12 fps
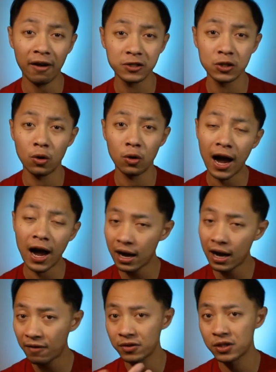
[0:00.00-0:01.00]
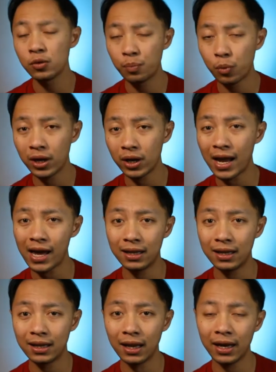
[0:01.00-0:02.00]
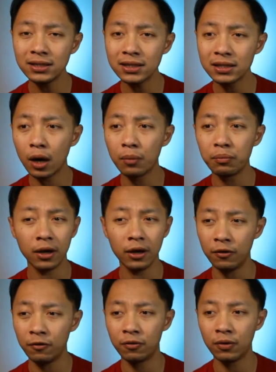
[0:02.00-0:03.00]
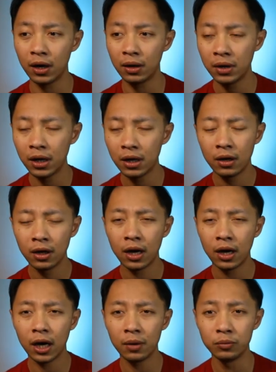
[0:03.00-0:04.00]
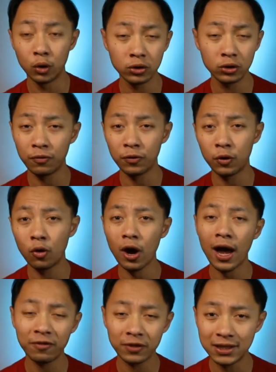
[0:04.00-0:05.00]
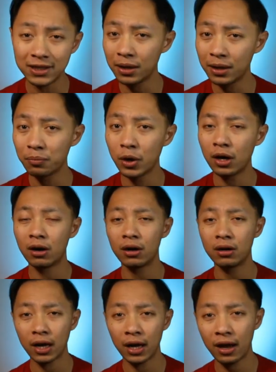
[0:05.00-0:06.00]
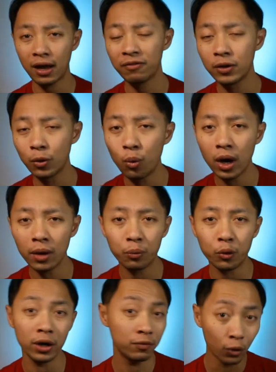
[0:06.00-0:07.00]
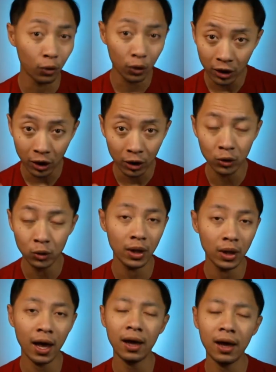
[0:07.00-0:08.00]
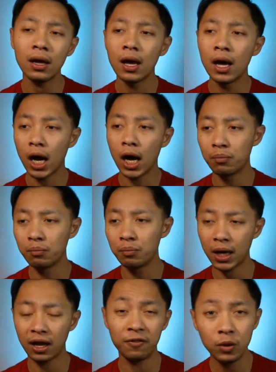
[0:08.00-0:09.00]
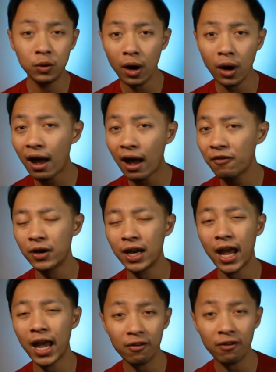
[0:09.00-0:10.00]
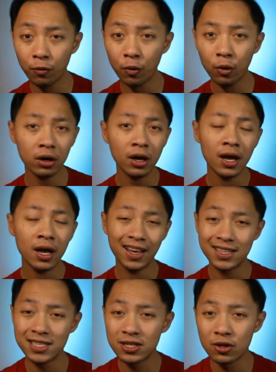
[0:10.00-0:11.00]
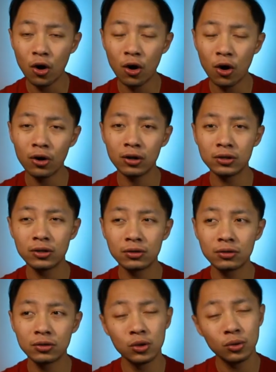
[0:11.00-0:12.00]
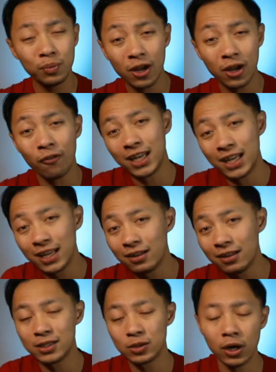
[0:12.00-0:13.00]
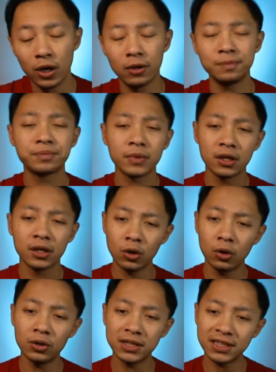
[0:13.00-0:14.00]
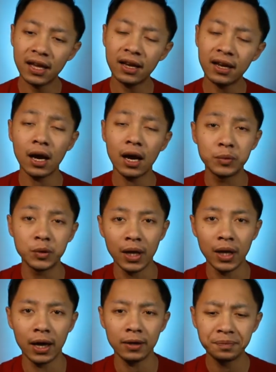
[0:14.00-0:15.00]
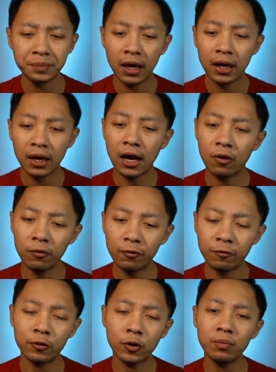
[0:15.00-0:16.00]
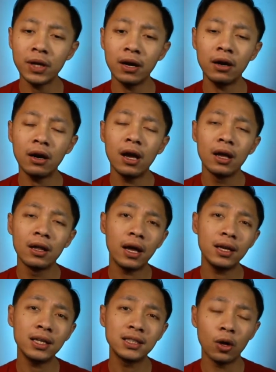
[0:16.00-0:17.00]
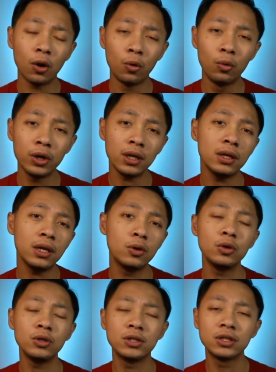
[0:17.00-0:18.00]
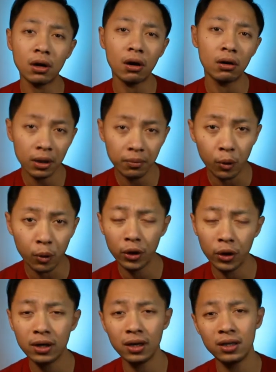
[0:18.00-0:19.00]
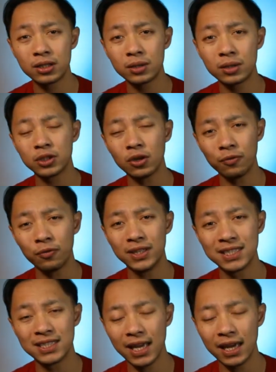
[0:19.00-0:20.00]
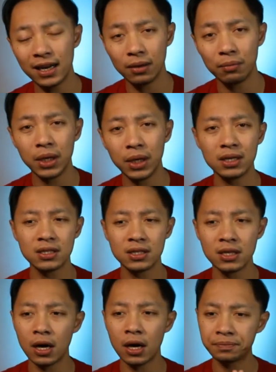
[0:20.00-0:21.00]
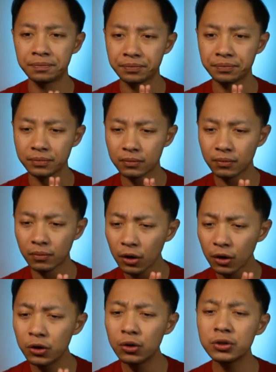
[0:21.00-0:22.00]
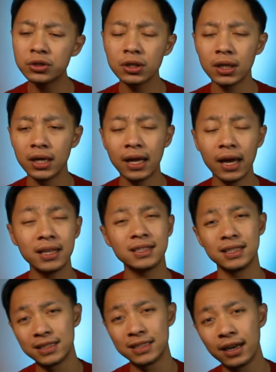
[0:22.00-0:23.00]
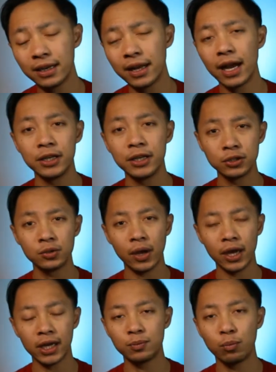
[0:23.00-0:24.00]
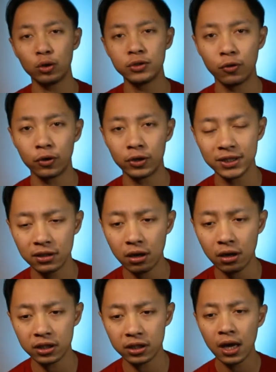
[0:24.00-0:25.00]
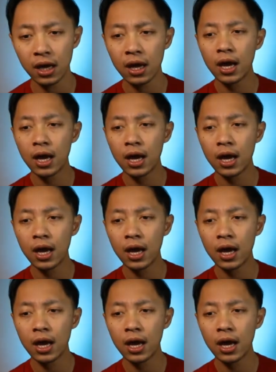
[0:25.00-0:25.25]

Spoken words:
So I have a 2.8 lens. If those of you have the Sigma art and have the 1.4, do that. But if you have an f4, it's not too big of a deal as well. So set it up to that. Now from there, that is a really good starting point in terms of the setting, because usually that is the setting that I use to expose for the stars.